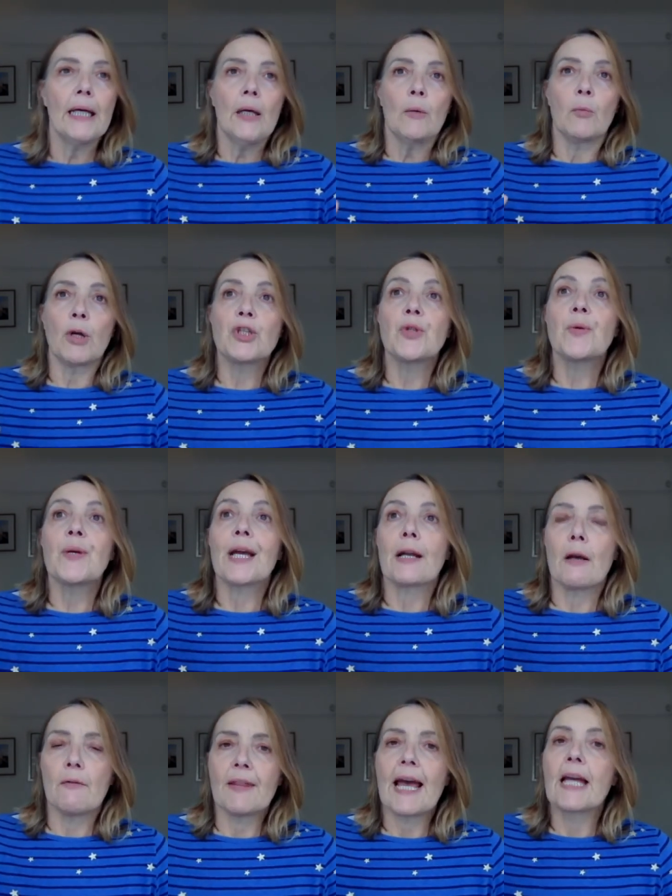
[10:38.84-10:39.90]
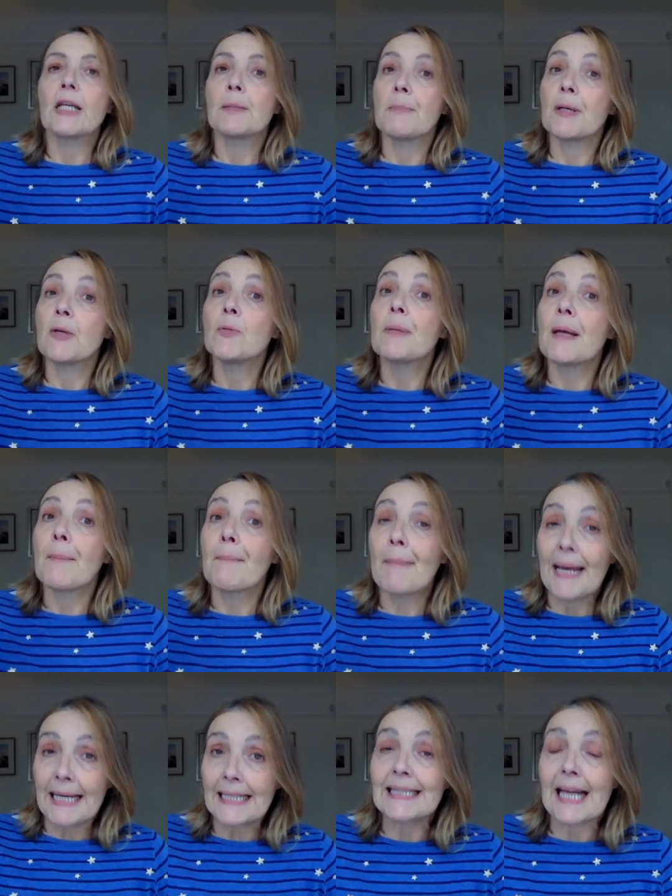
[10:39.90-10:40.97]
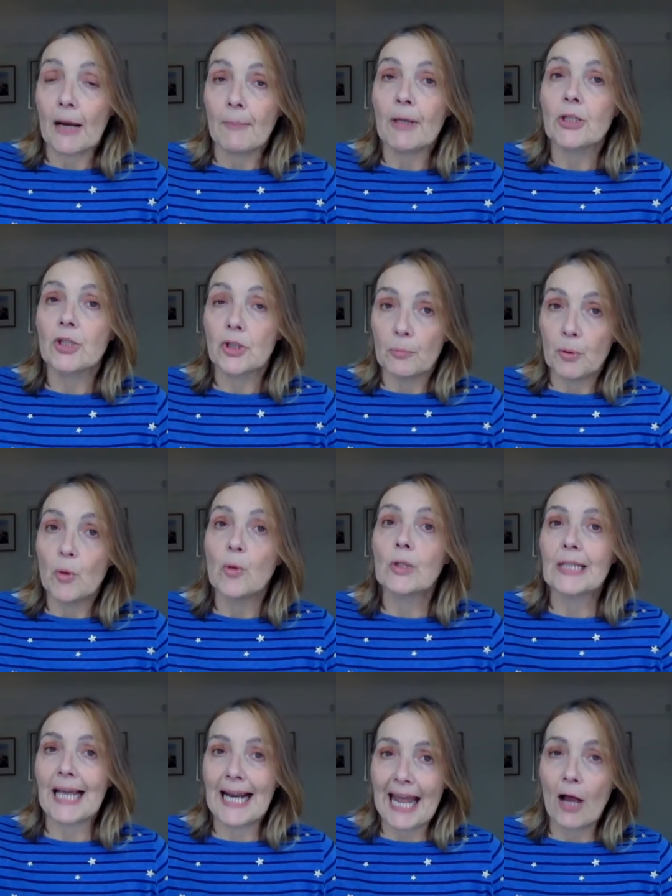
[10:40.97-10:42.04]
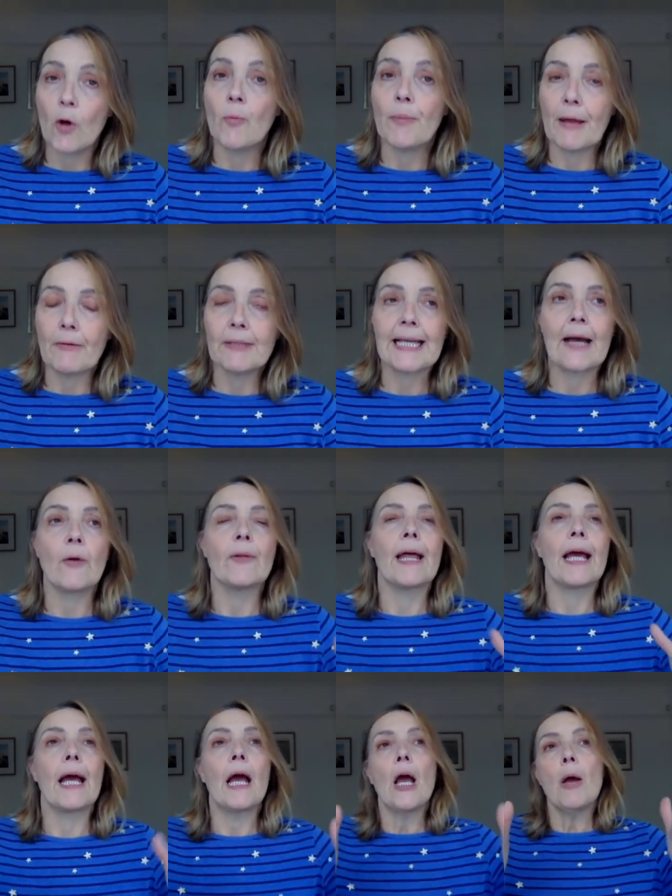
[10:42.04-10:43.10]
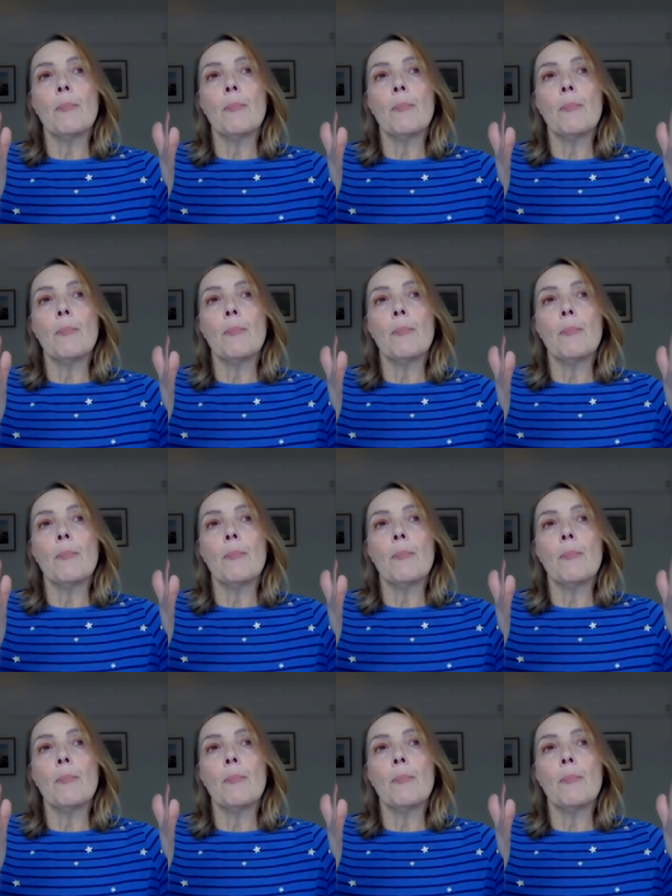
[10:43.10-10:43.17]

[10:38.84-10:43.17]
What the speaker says: Once you get over that, be amazed how much support and help there is out there.